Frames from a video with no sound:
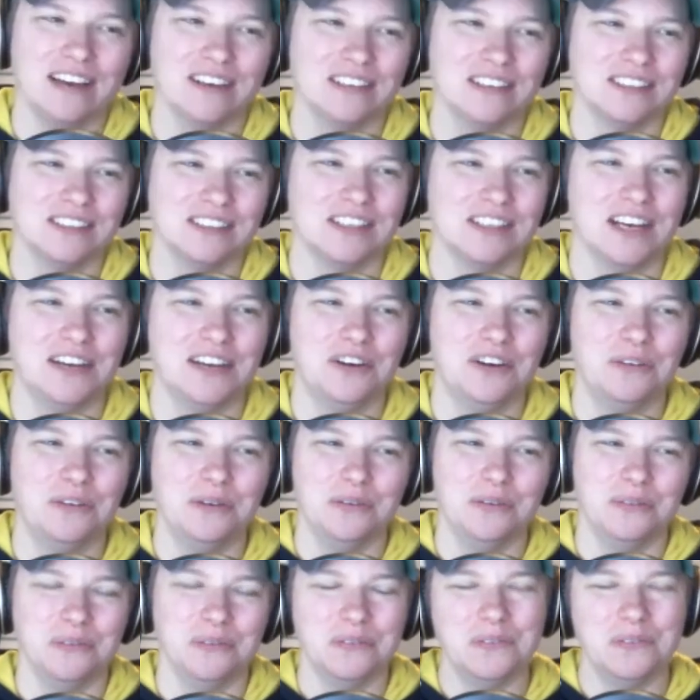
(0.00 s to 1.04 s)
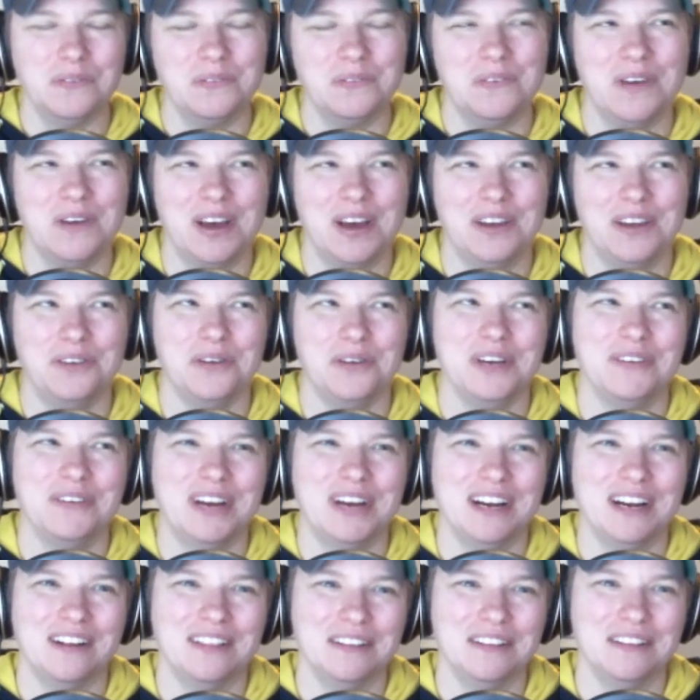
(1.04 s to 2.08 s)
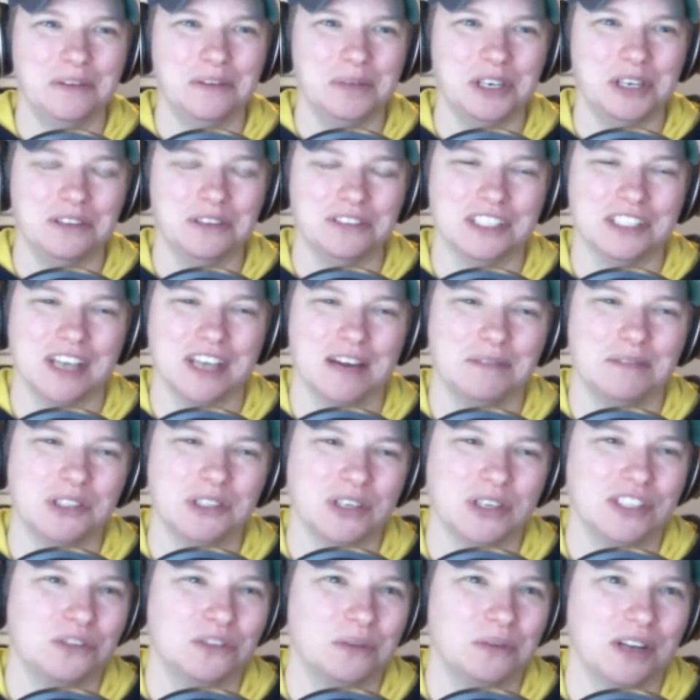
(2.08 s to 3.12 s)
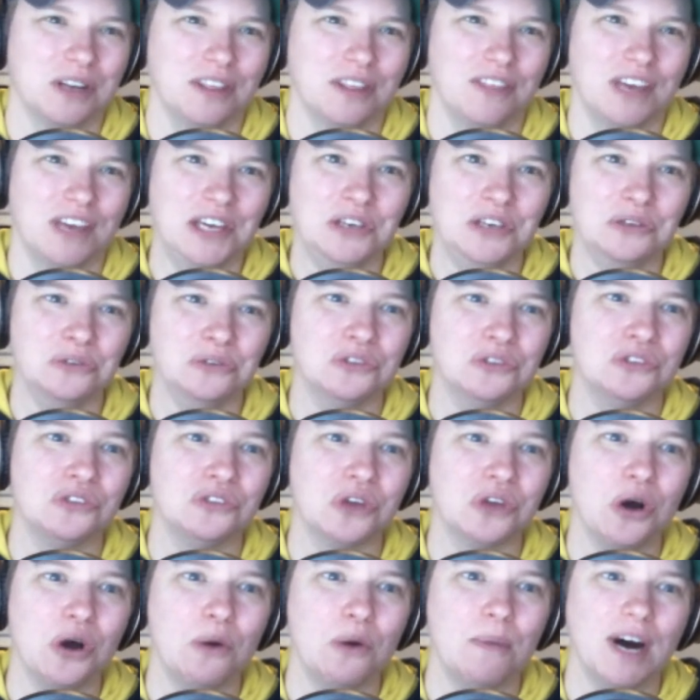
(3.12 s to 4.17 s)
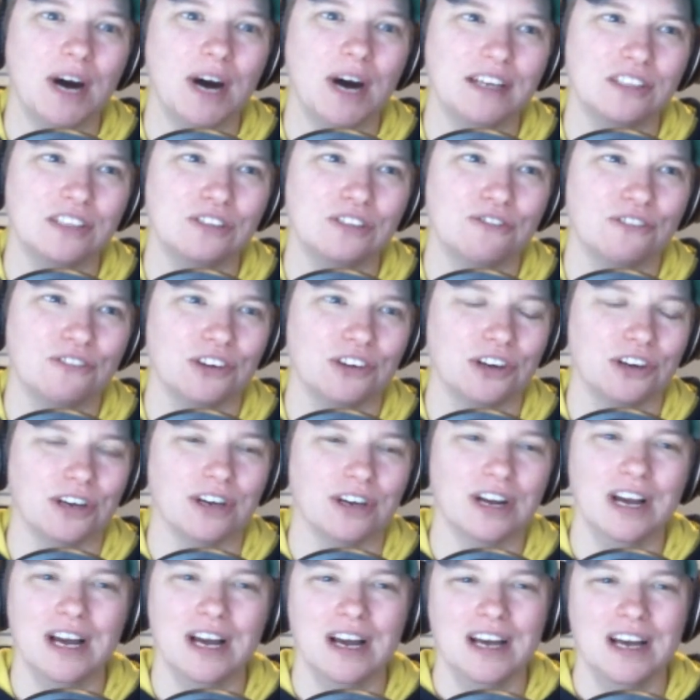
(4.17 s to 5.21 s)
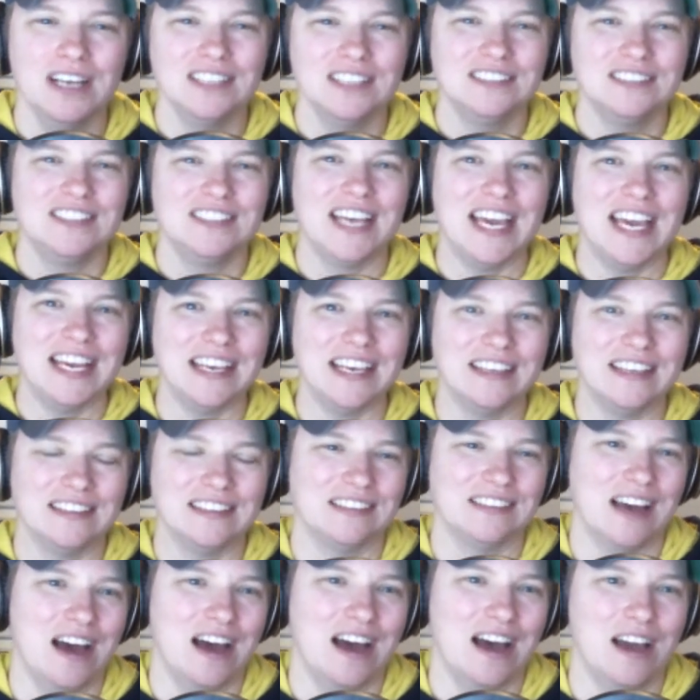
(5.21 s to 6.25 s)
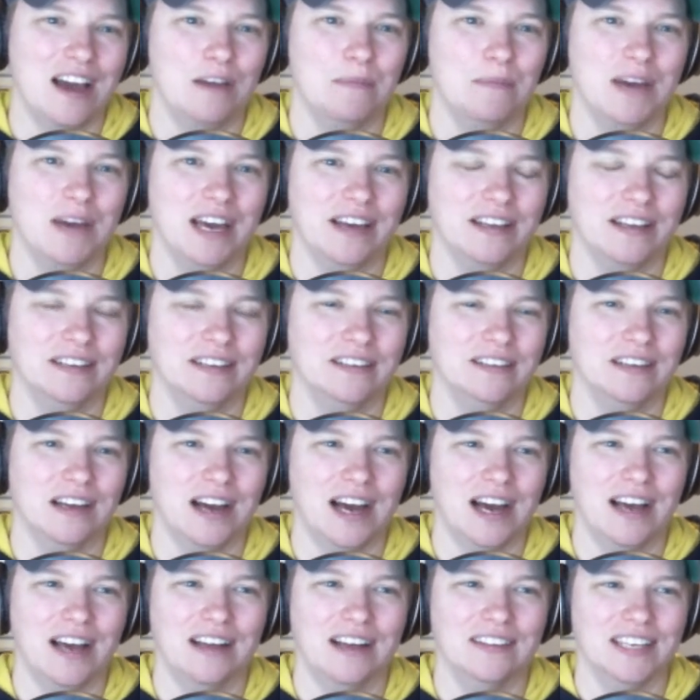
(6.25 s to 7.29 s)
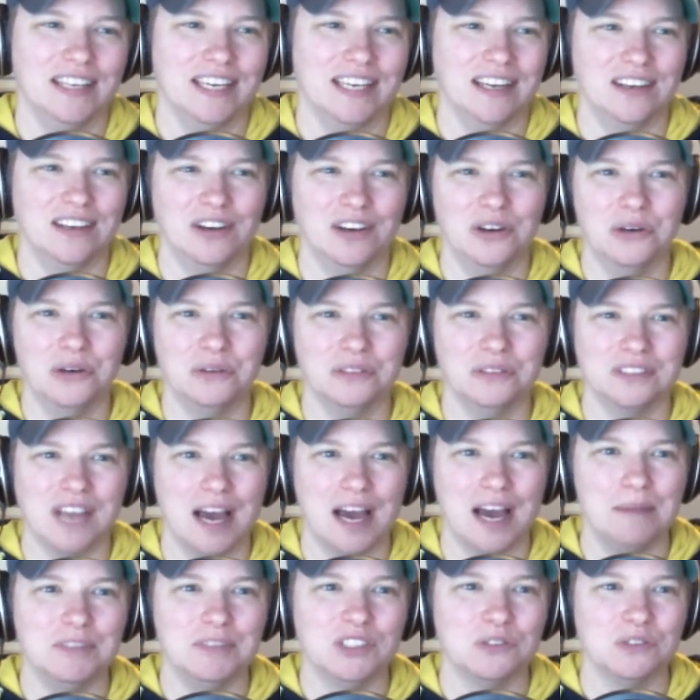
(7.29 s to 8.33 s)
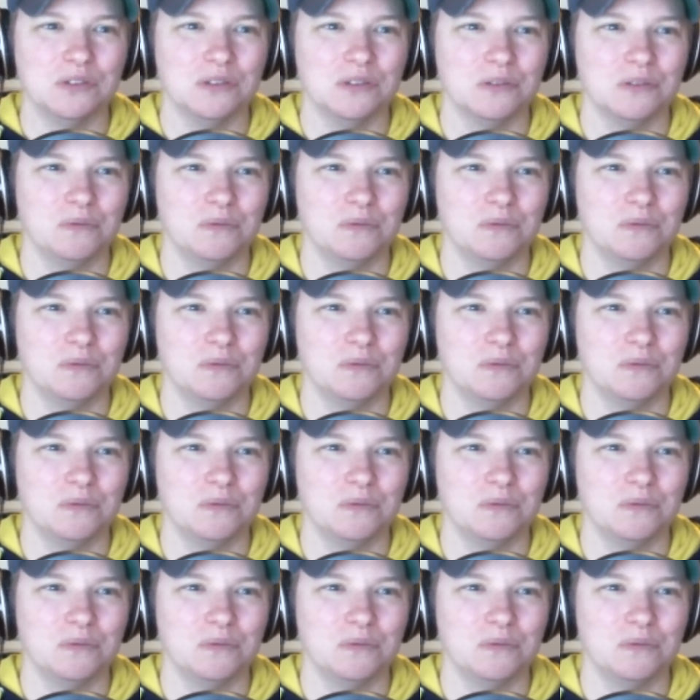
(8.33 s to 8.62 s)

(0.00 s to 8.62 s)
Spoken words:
Ozeal, I know we went a little bit over time, so I just want to thank you so much for taking the time. And I know time is